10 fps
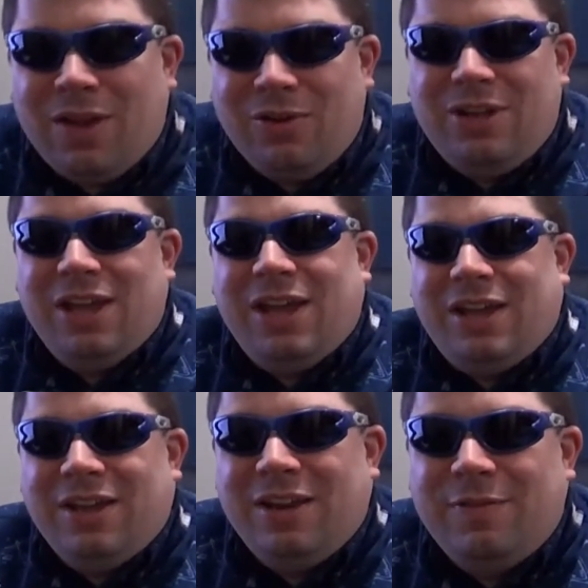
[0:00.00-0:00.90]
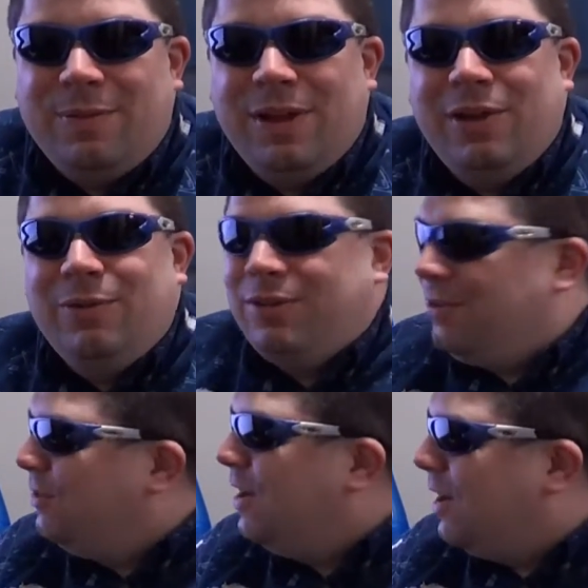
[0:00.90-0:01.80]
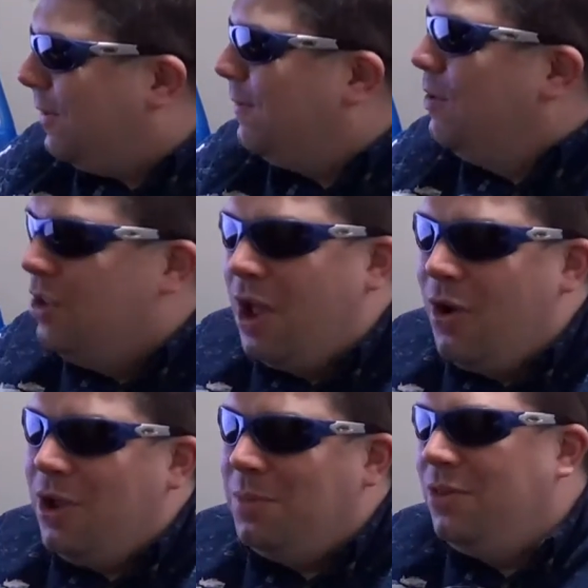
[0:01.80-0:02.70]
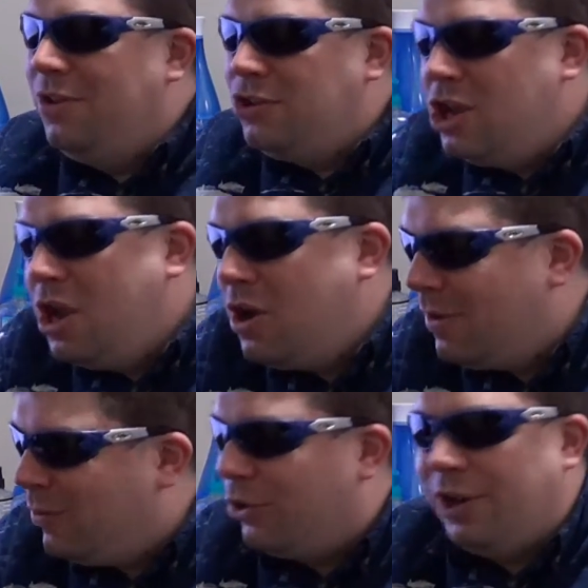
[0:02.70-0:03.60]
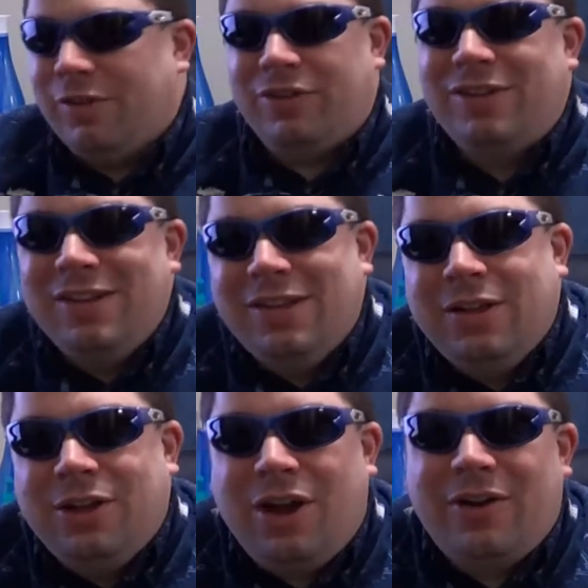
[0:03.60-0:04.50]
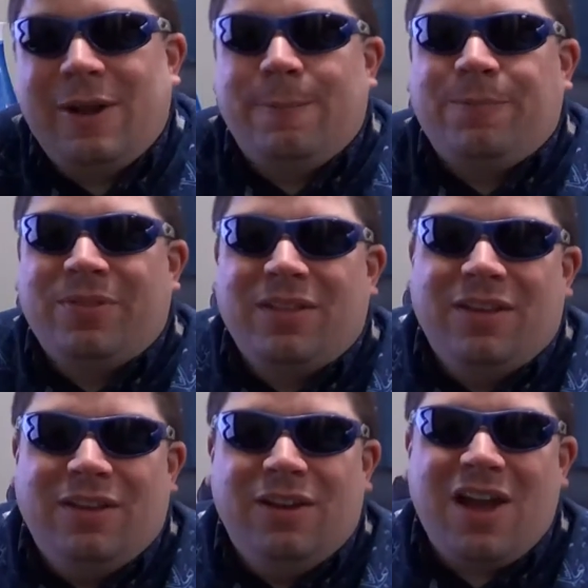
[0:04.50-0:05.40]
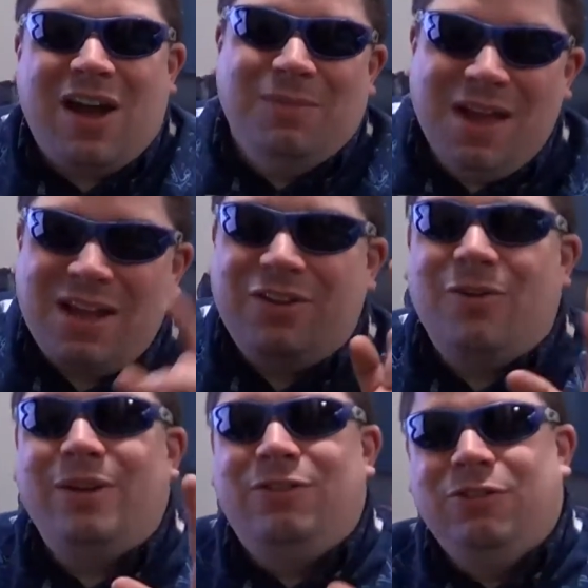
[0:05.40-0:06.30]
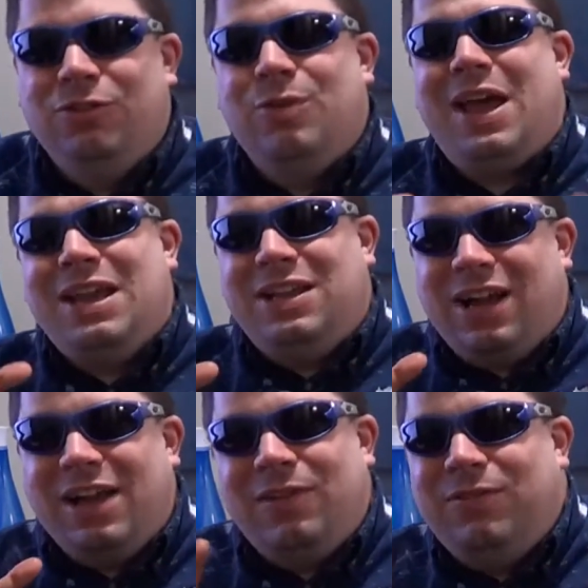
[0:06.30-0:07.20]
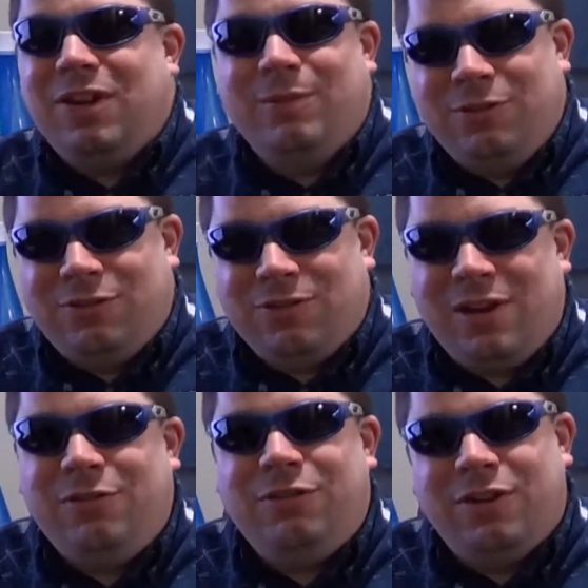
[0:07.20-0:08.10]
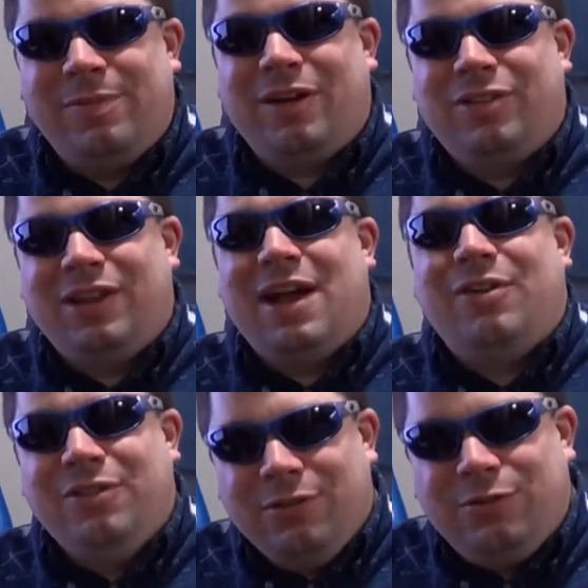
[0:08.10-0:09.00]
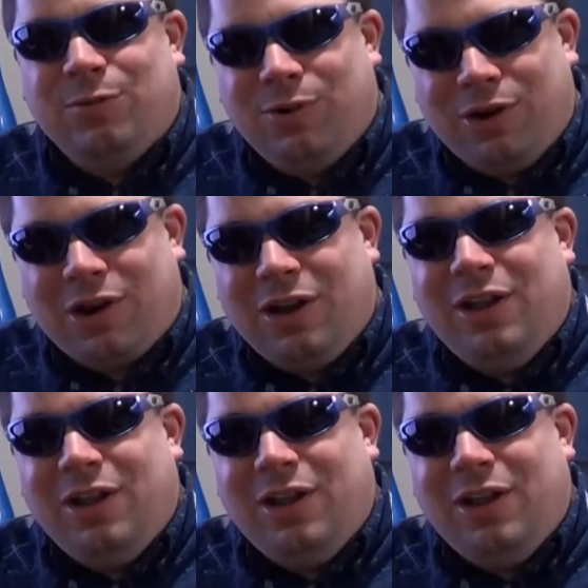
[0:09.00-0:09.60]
Okay, enough playing with the chair. Now I'm in the chair. Whatever. Alright, now I'm not going to do any kind of demonstration about the Loudness War.